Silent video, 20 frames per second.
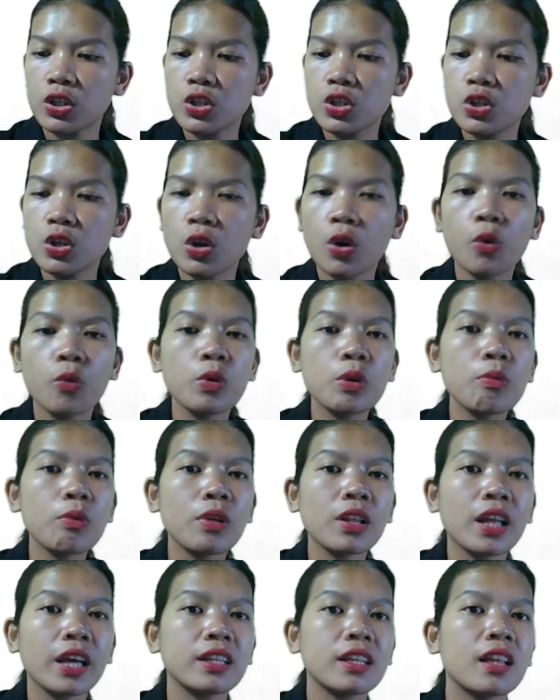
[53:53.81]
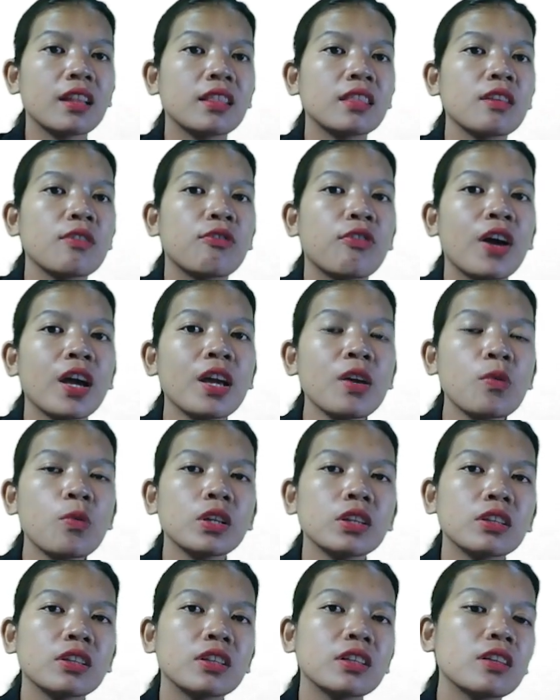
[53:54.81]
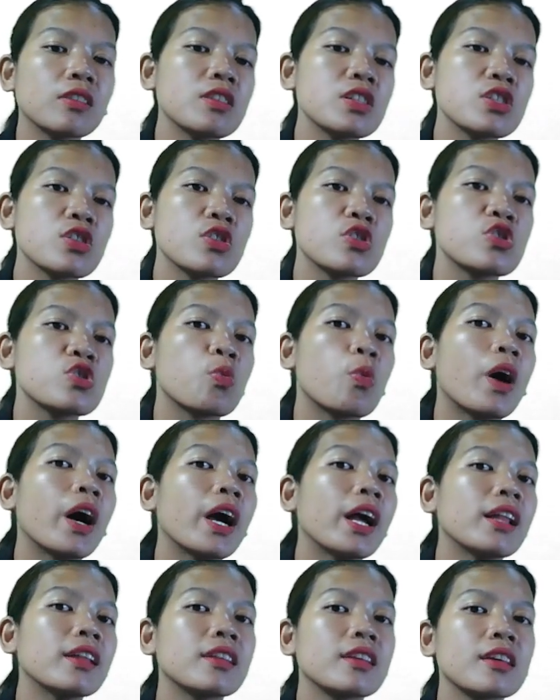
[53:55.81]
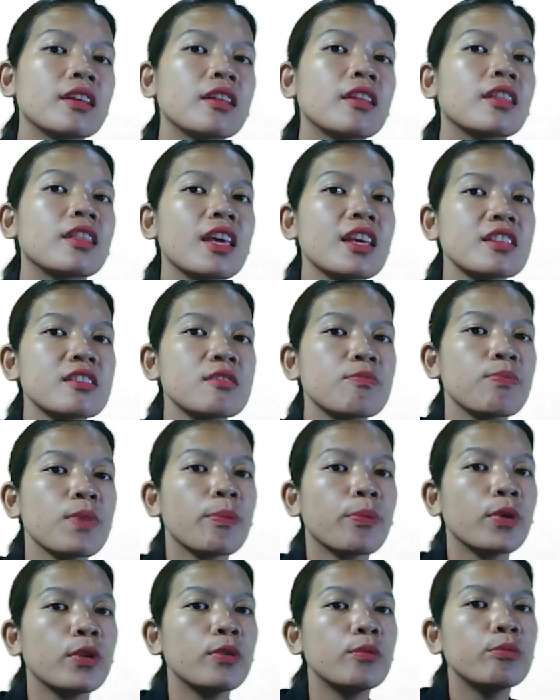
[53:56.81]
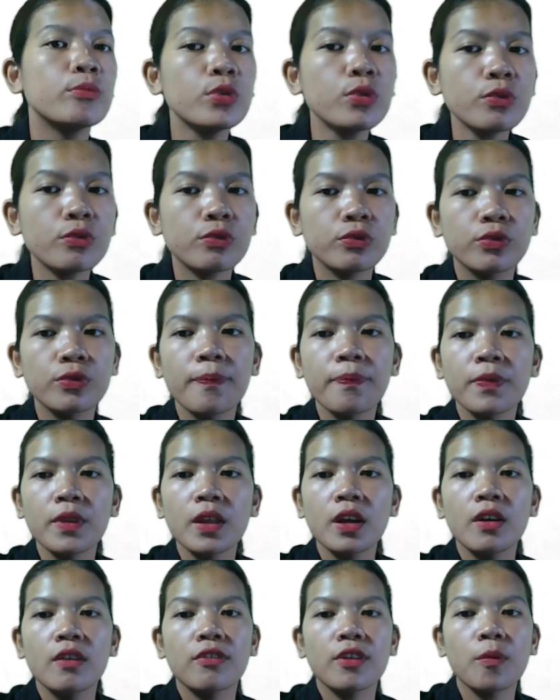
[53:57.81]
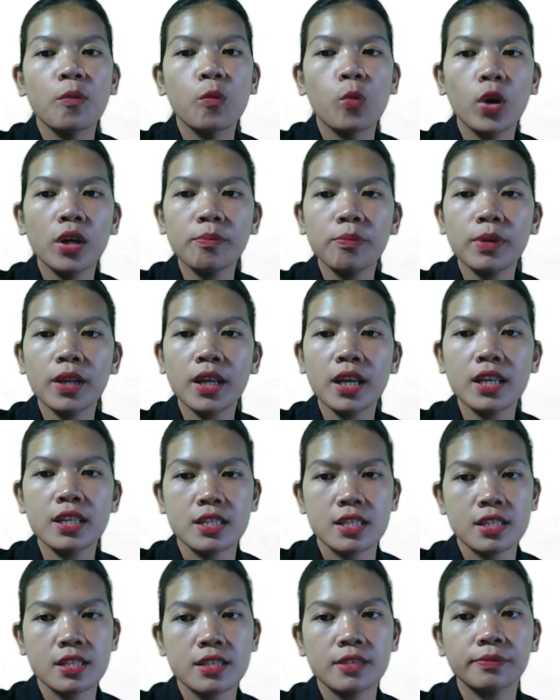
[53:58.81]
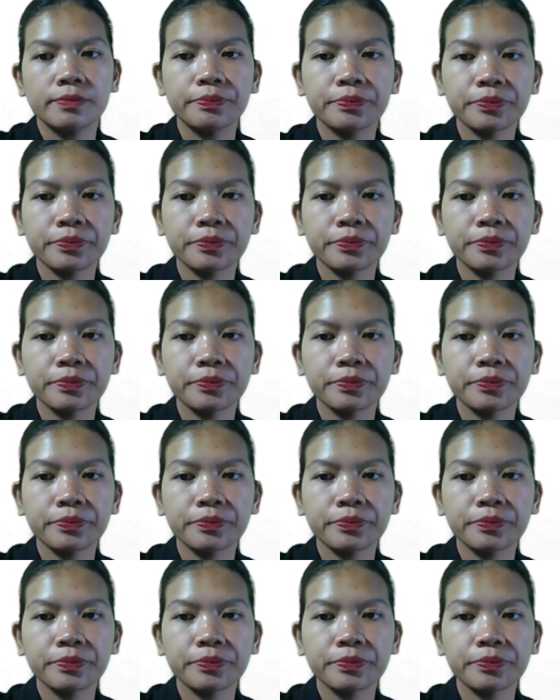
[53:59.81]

So, we will identify what are the reasons why these people move from one place,